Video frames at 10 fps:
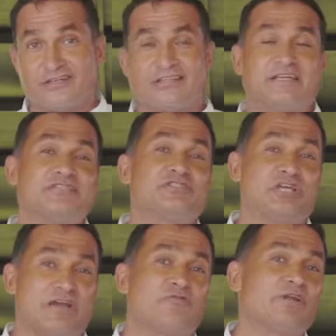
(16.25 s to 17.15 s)
that is
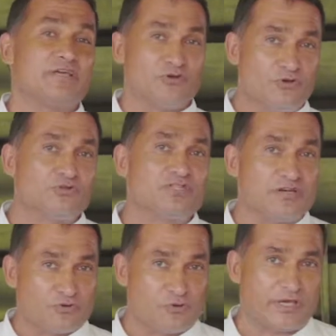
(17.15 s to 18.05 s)
generally used
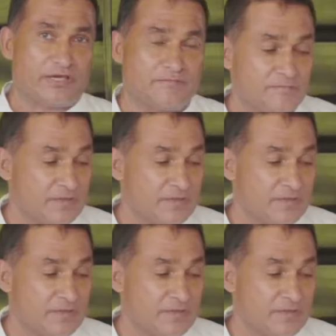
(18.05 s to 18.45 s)
in cooking.